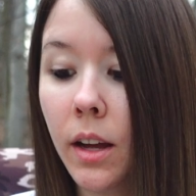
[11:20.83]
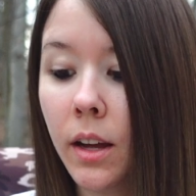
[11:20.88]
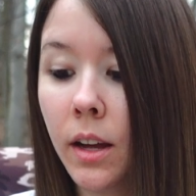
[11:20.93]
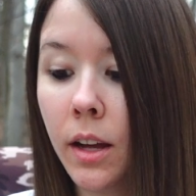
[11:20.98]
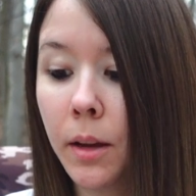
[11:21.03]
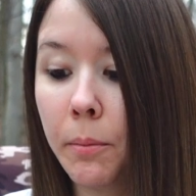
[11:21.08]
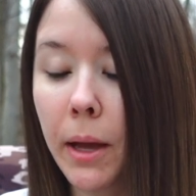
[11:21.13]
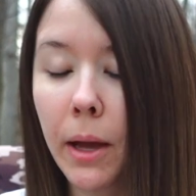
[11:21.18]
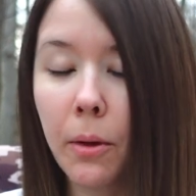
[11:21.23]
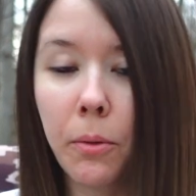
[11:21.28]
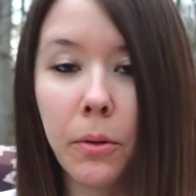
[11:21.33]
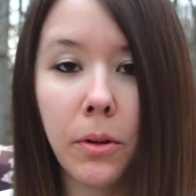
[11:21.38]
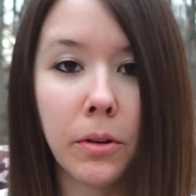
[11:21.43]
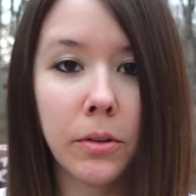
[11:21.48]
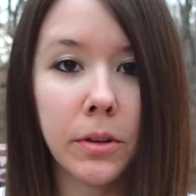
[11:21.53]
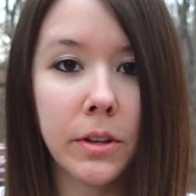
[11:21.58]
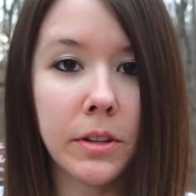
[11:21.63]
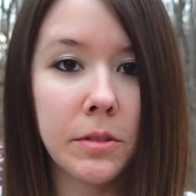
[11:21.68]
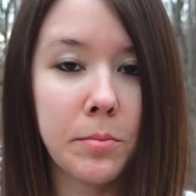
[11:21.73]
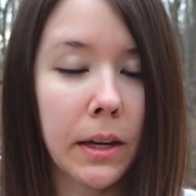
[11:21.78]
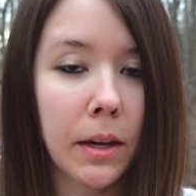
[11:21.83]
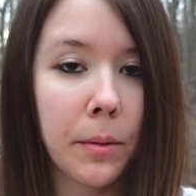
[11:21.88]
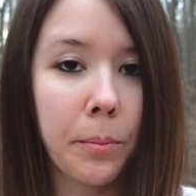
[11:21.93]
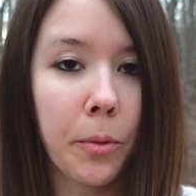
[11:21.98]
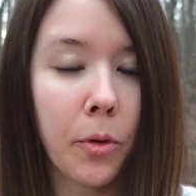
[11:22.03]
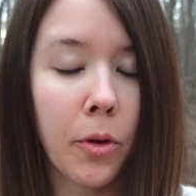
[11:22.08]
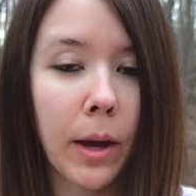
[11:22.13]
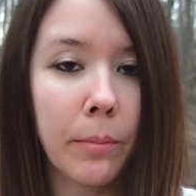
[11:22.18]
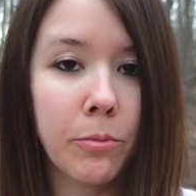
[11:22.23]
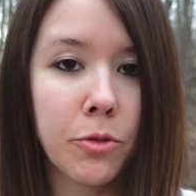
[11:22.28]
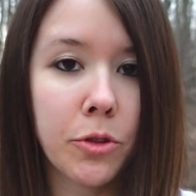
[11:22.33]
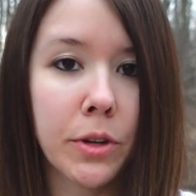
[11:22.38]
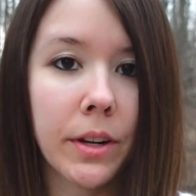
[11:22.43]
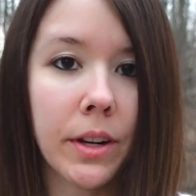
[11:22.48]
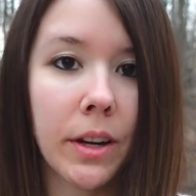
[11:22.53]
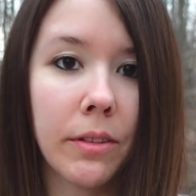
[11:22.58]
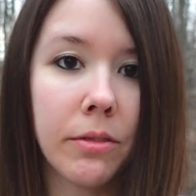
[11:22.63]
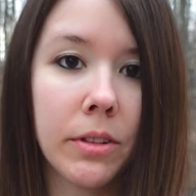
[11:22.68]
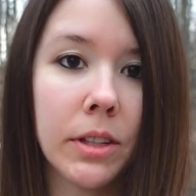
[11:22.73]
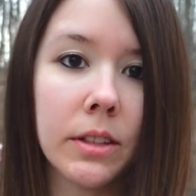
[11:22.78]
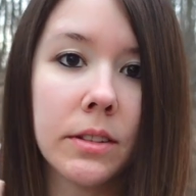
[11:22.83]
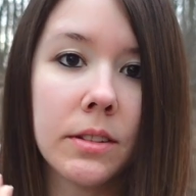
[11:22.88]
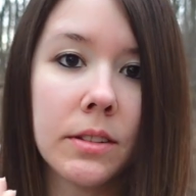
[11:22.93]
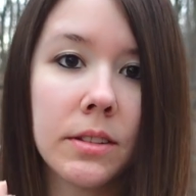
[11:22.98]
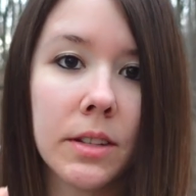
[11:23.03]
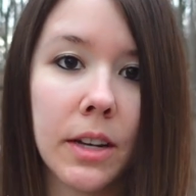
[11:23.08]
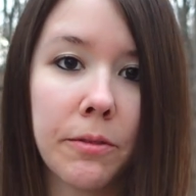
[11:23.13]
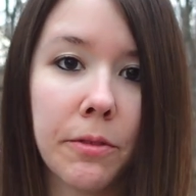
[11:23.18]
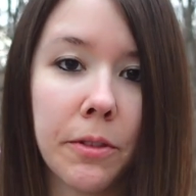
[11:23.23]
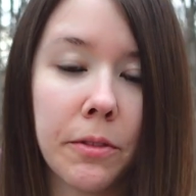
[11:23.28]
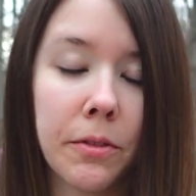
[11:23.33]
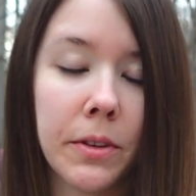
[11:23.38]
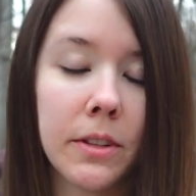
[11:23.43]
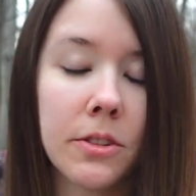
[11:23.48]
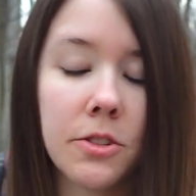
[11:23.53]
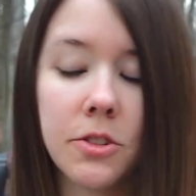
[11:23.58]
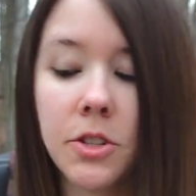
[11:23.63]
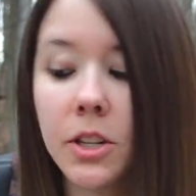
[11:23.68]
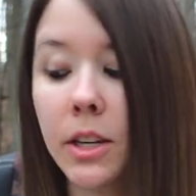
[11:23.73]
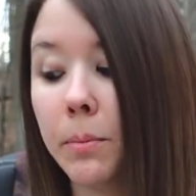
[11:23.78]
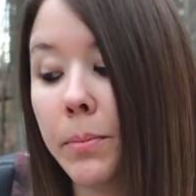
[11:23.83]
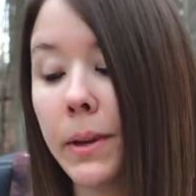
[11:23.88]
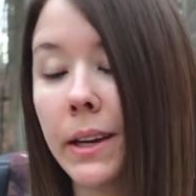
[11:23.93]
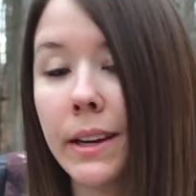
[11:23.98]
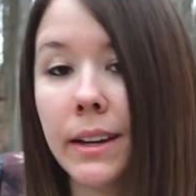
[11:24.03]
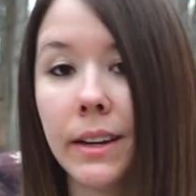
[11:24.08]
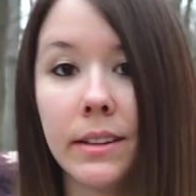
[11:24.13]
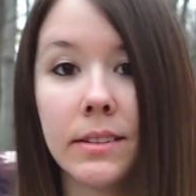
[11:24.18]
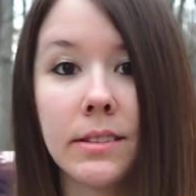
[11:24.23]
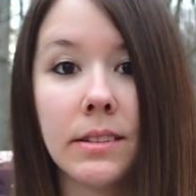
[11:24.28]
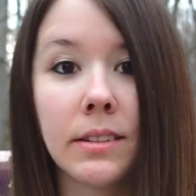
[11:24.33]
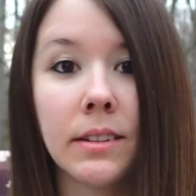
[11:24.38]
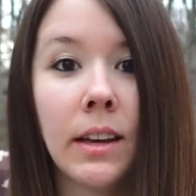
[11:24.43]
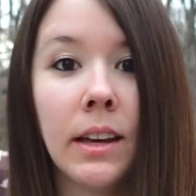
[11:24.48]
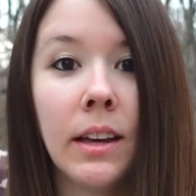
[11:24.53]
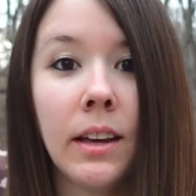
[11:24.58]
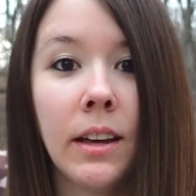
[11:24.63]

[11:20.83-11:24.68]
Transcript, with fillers: I will always pick up Crabtree and Evelyn stuff if it's cheap because